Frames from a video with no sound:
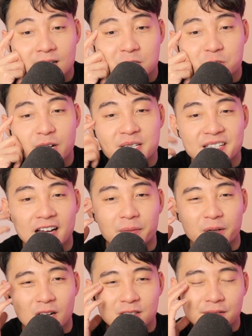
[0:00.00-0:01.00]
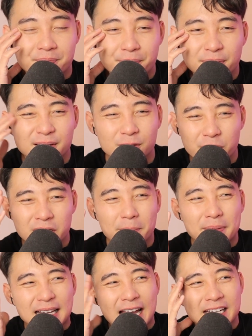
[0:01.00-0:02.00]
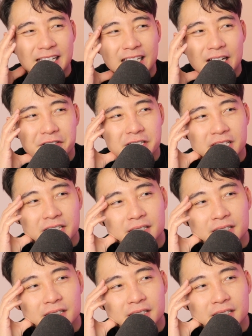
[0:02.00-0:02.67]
stressed out because doing the planning and everything.